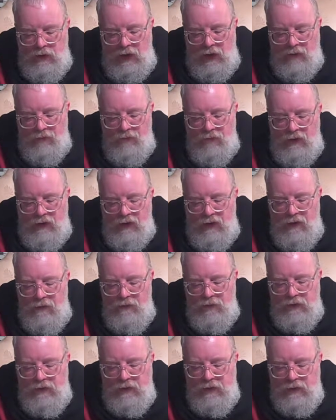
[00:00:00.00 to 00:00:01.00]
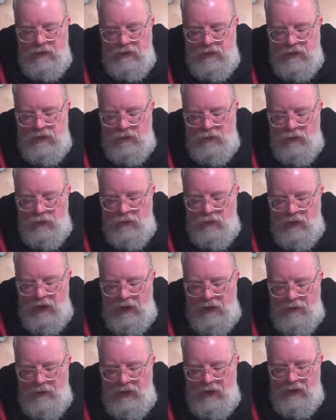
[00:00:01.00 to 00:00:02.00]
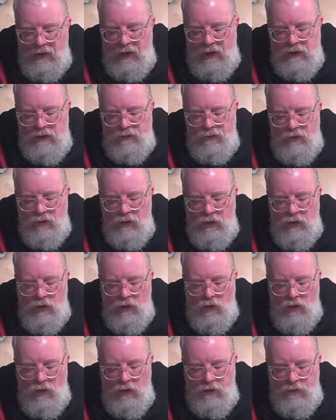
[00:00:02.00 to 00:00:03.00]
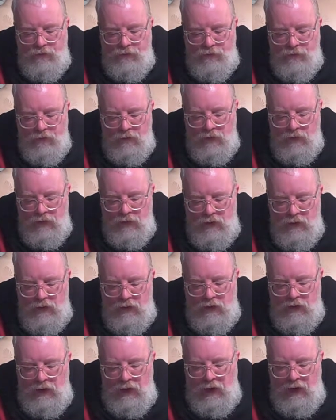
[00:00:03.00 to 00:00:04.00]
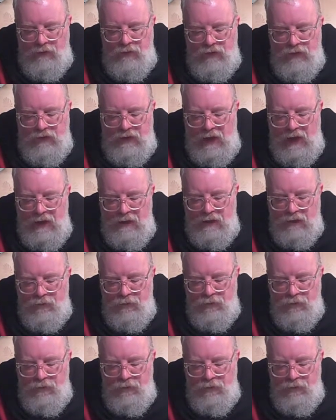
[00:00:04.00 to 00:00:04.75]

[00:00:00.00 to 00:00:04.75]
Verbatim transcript: have glimpses that would make me less forlorn, have sight